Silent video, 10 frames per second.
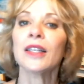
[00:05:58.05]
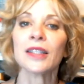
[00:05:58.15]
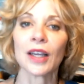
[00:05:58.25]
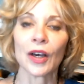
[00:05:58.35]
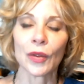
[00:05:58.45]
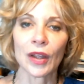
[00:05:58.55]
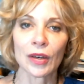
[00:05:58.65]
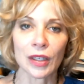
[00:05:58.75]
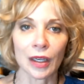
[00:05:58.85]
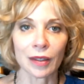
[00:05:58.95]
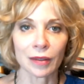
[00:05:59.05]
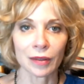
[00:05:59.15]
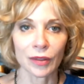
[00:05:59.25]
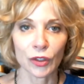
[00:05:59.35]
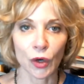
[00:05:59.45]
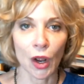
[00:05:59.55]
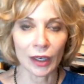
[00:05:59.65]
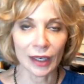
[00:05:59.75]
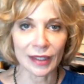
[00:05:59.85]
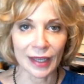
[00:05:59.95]
So there's a
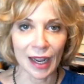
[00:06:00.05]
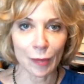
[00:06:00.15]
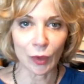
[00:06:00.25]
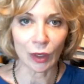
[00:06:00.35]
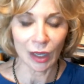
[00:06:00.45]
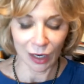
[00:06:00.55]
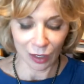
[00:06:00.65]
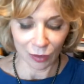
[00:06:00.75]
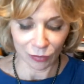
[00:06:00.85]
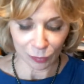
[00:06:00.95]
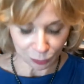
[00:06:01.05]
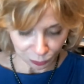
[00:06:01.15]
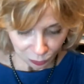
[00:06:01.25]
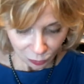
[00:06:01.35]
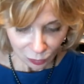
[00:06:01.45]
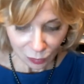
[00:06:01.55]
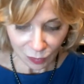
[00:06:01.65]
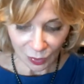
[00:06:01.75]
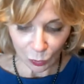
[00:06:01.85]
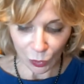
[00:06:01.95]
strong example of
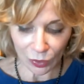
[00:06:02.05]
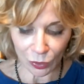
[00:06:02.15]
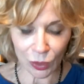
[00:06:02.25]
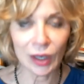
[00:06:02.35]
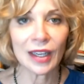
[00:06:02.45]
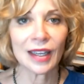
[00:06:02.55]
whether